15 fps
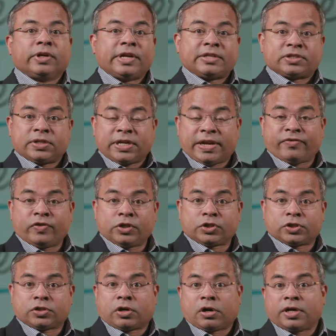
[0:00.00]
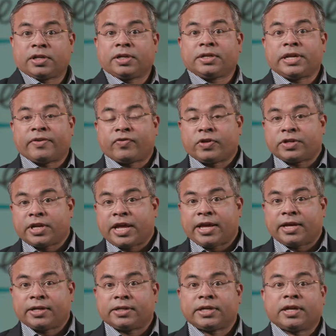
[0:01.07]
It has a definite start and a definite
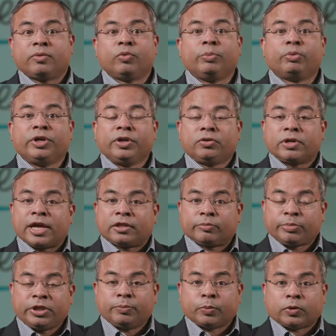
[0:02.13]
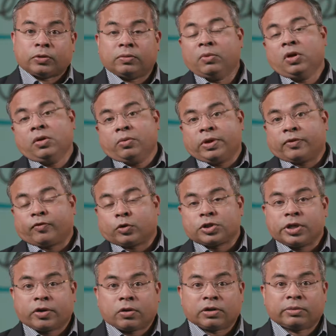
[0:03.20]
end, and we bring together people, we
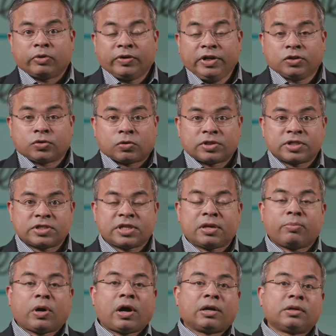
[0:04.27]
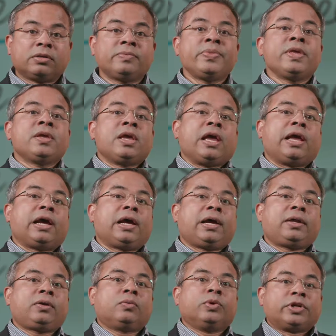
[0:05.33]
unfortunately call them resources in that model,
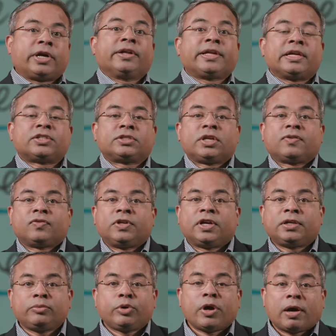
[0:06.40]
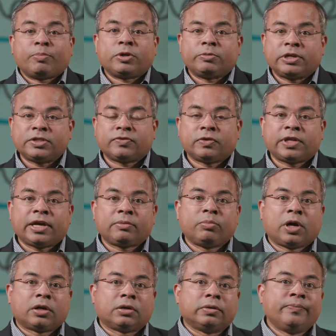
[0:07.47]
and we try to get stuff done and we optimize for that
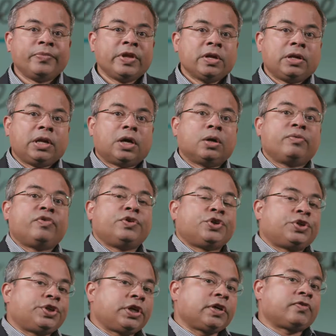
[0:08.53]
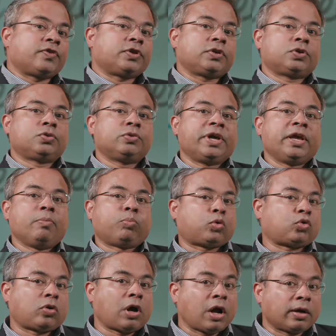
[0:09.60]
model. Now, if we shift to a
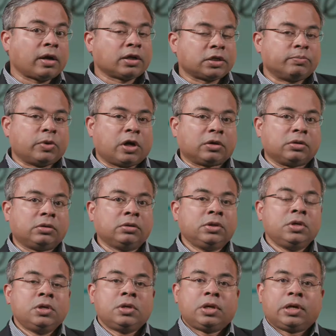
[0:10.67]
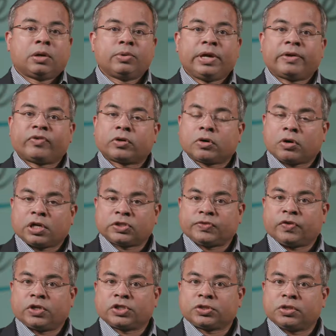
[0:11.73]
product model, now we have our
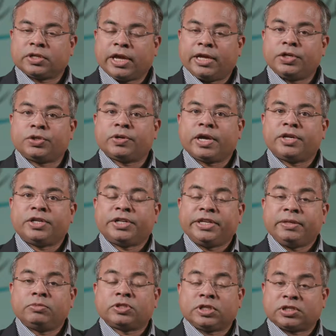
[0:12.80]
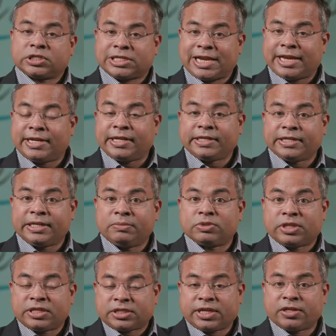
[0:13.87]
cross-functional end-to-end teams. They're standing teams.
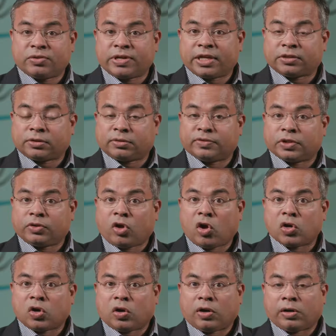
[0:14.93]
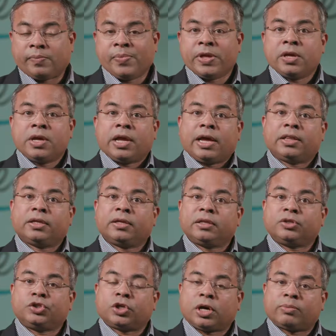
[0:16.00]
They stay together over the long haul. And then the
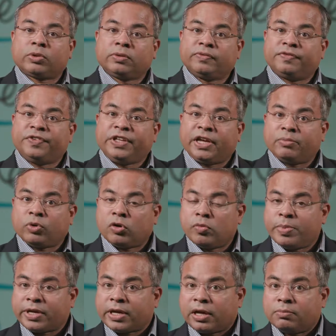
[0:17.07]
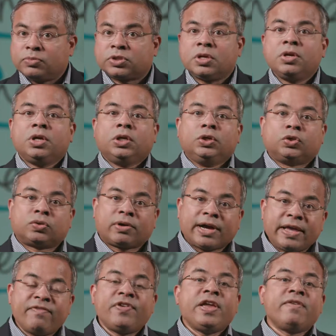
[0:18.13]
job of the VMO becomes
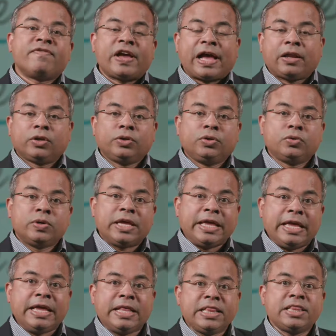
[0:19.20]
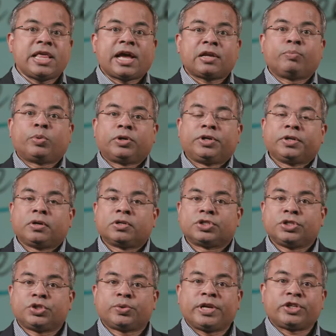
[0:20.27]
driving value in that particular
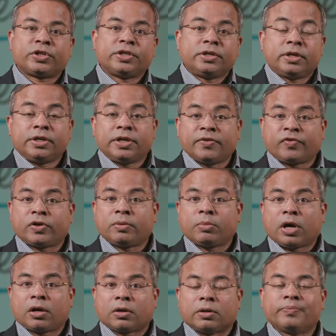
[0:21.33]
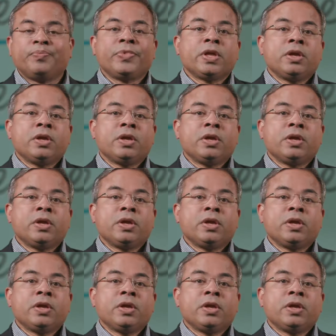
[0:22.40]
situation in a different model.